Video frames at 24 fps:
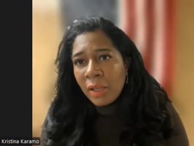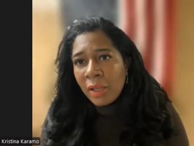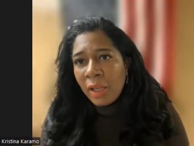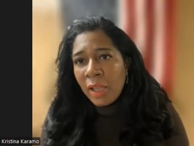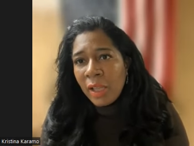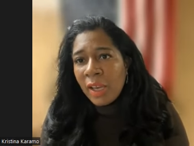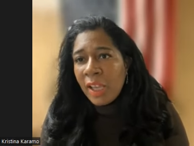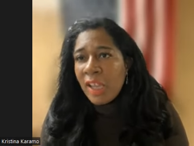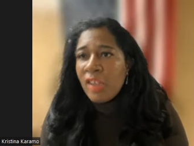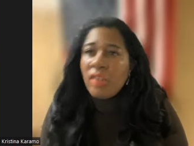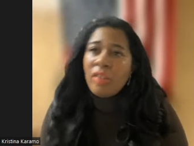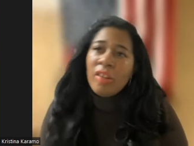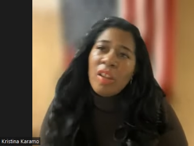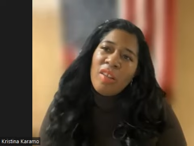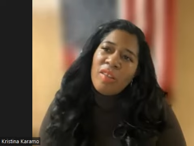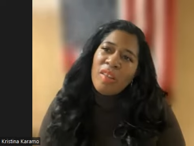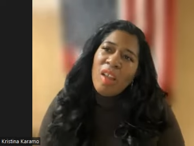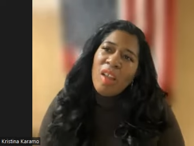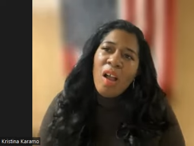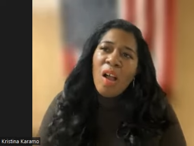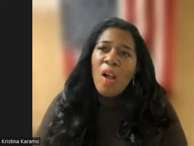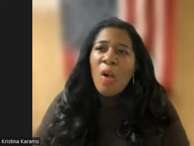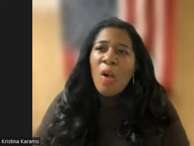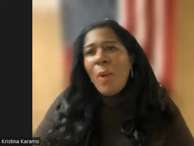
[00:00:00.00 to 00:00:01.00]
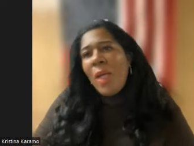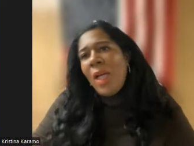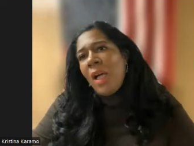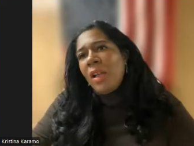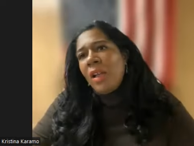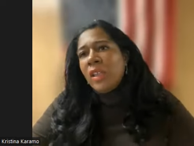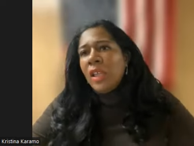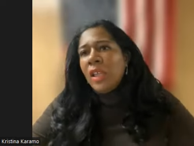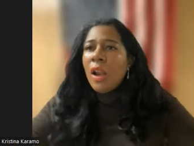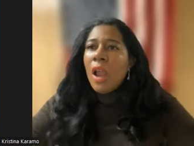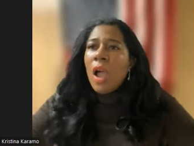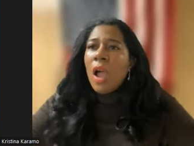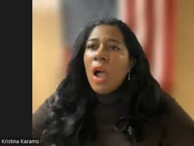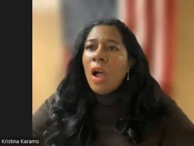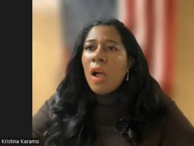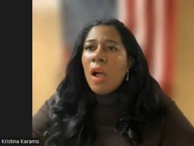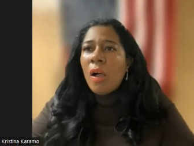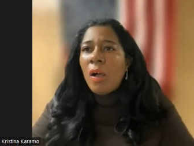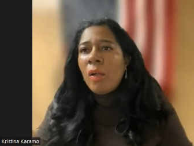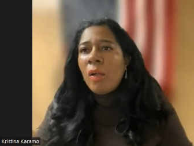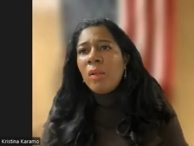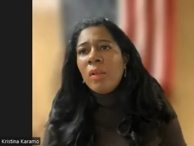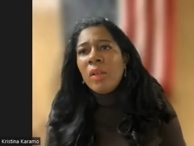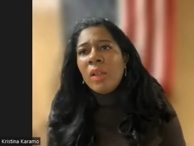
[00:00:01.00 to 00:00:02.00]
And he just goes, oh, well, you
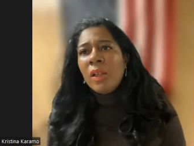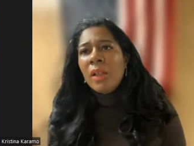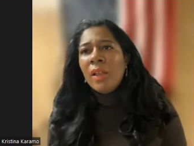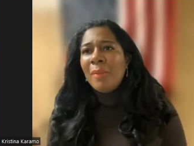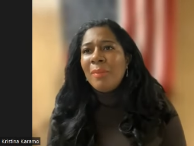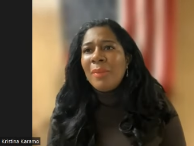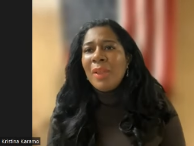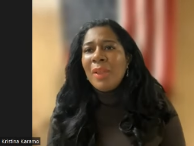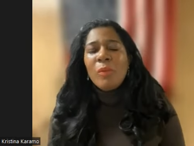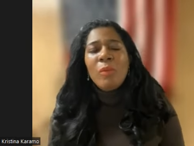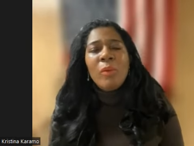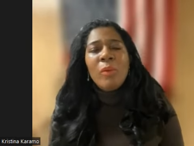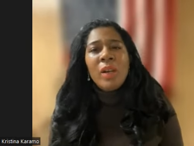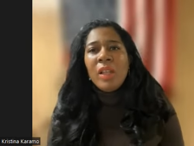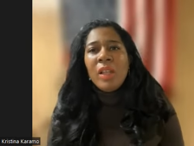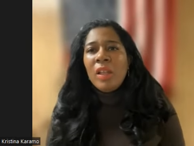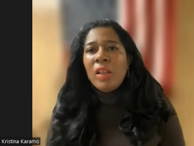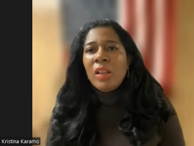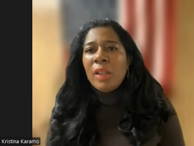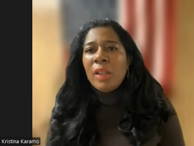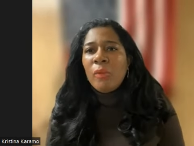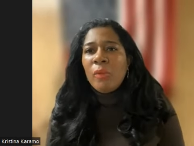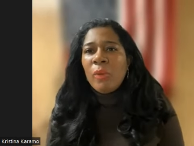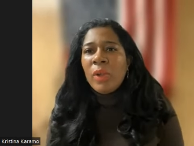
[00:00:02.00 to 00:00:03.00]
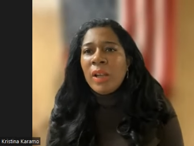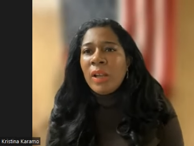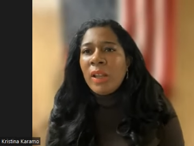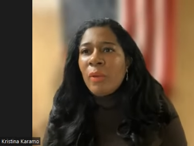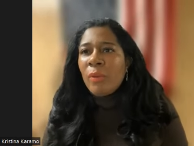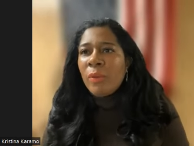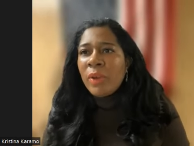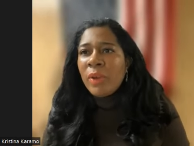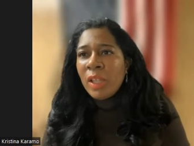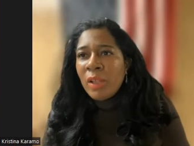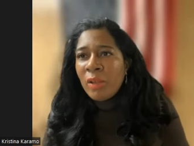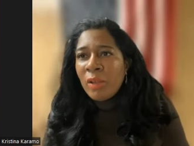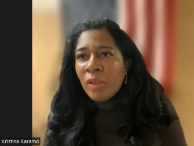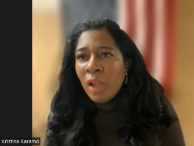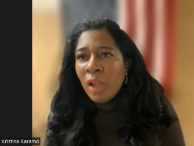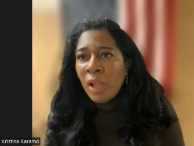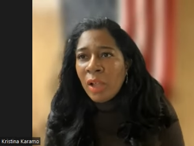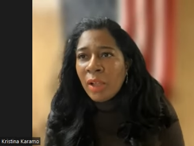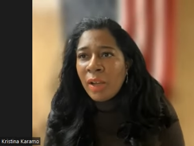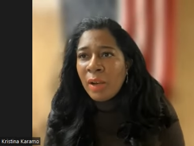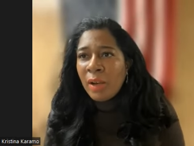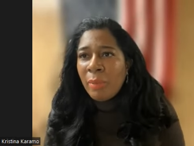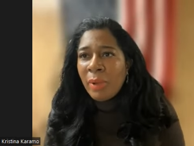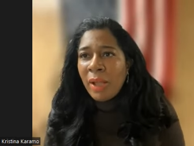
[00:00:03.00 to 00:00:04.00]
know, I'm like, what, like,
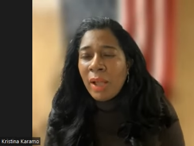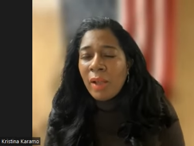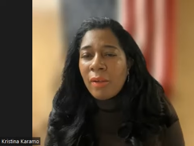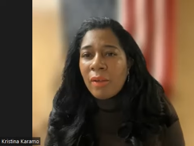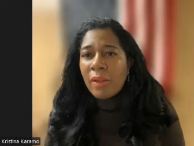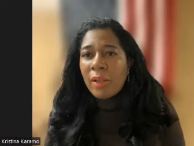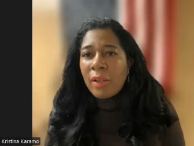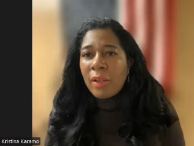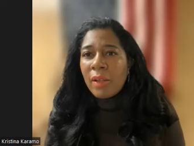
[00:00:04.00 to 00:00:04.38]
we're like, what are you talking about?